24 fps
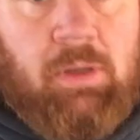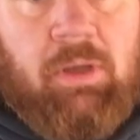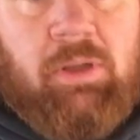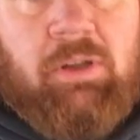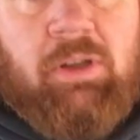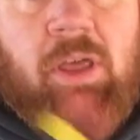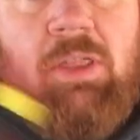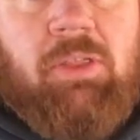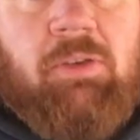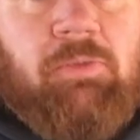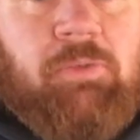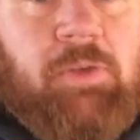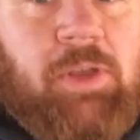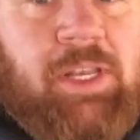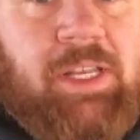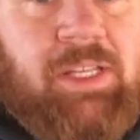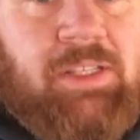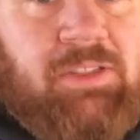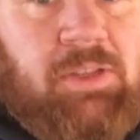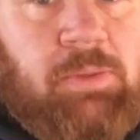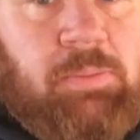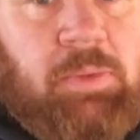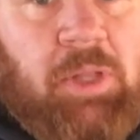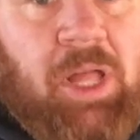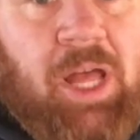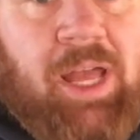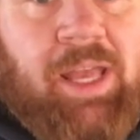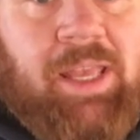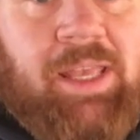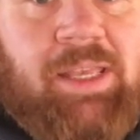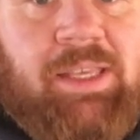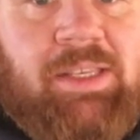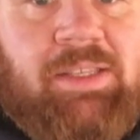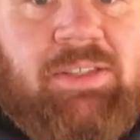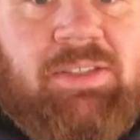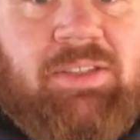Another feeding
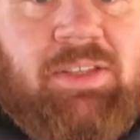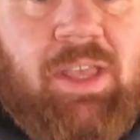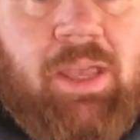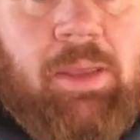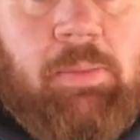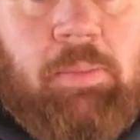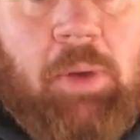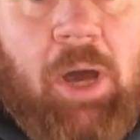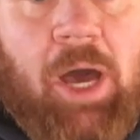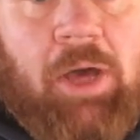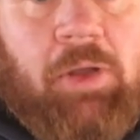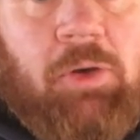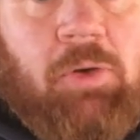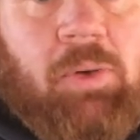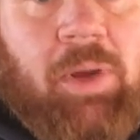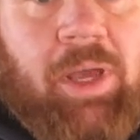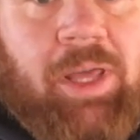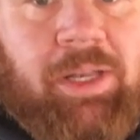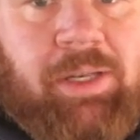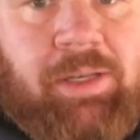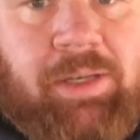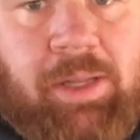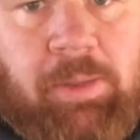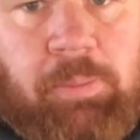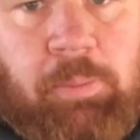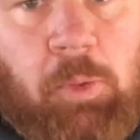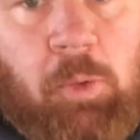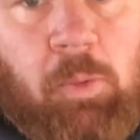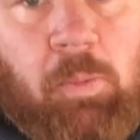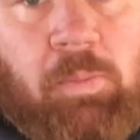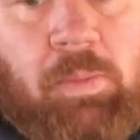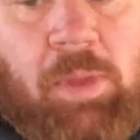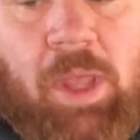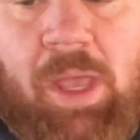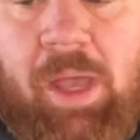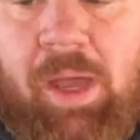supply is a bottle and a
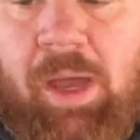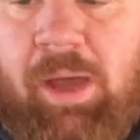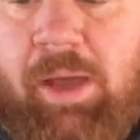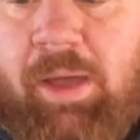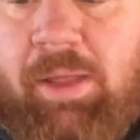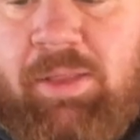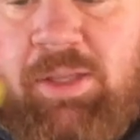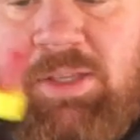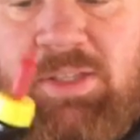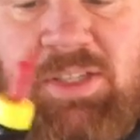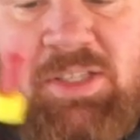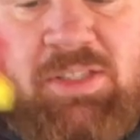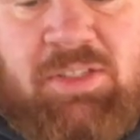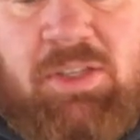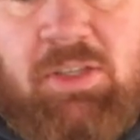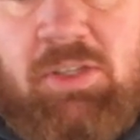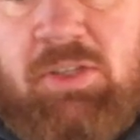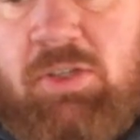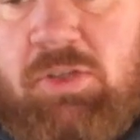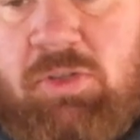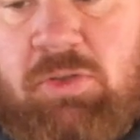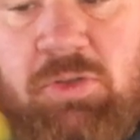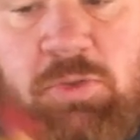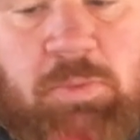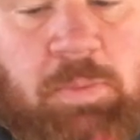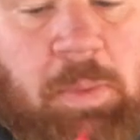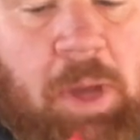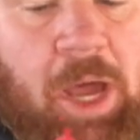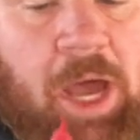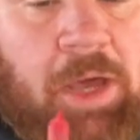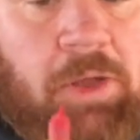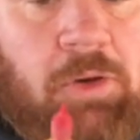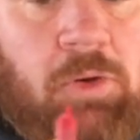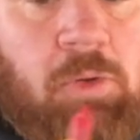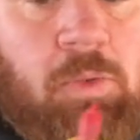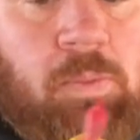nipple. This is a used
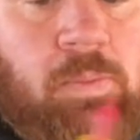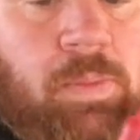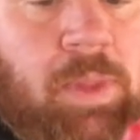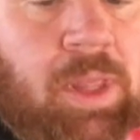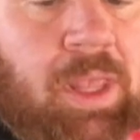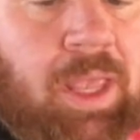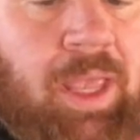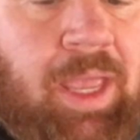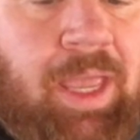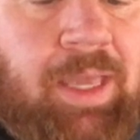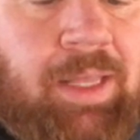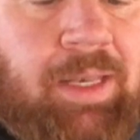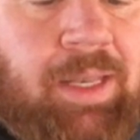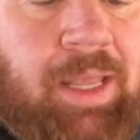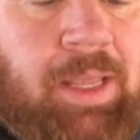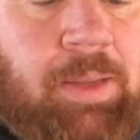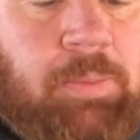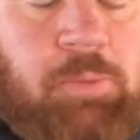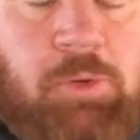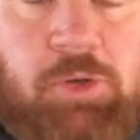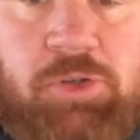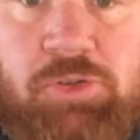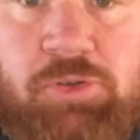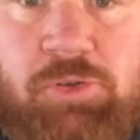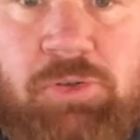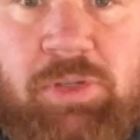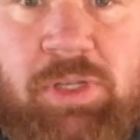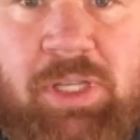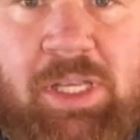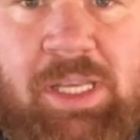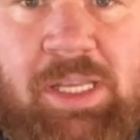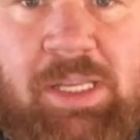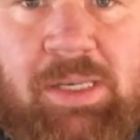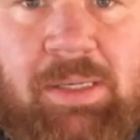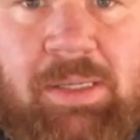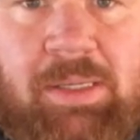bottle and a Pritchard
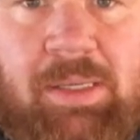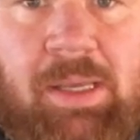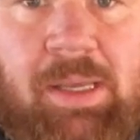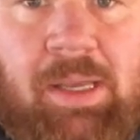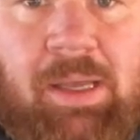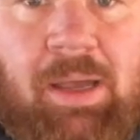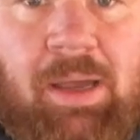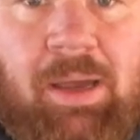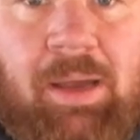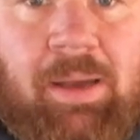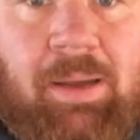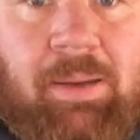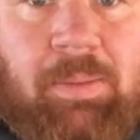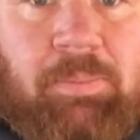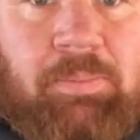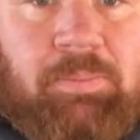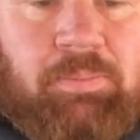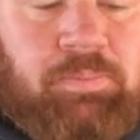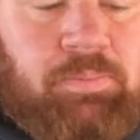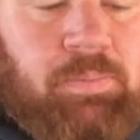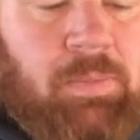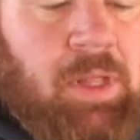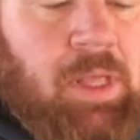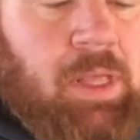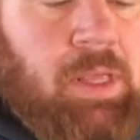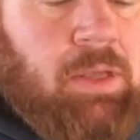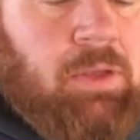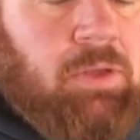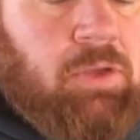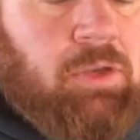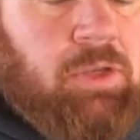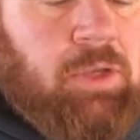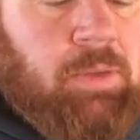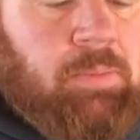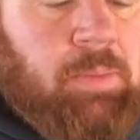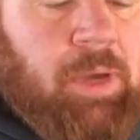teat.
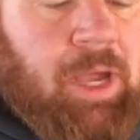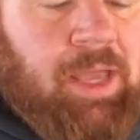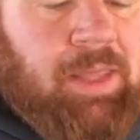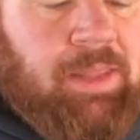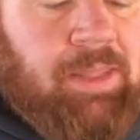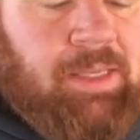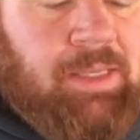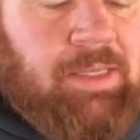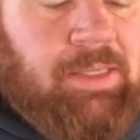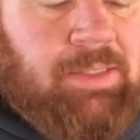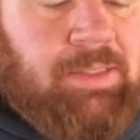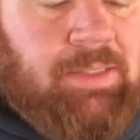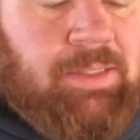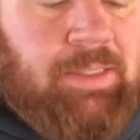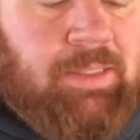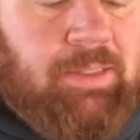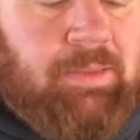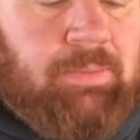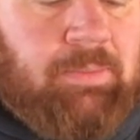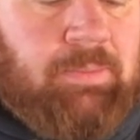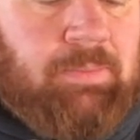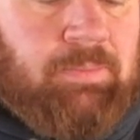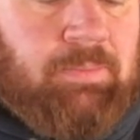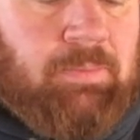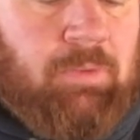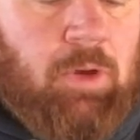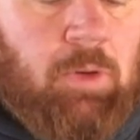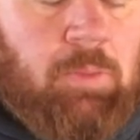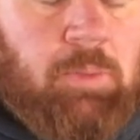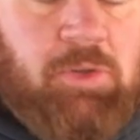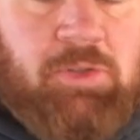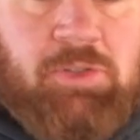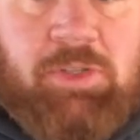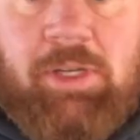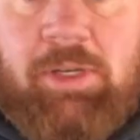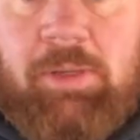You can buy these at
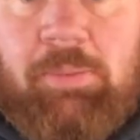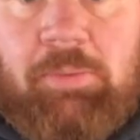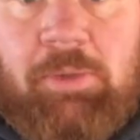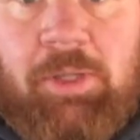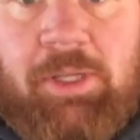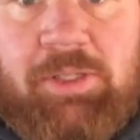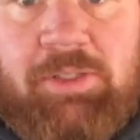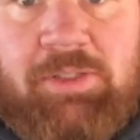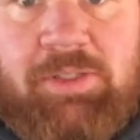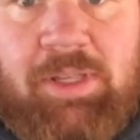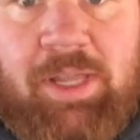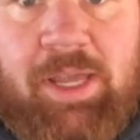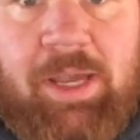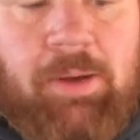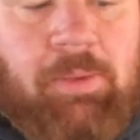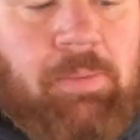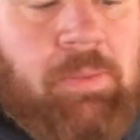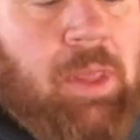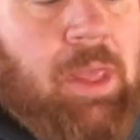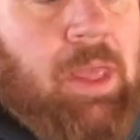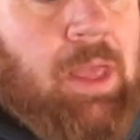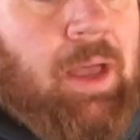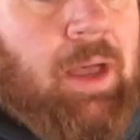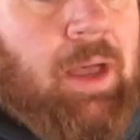almost any place now,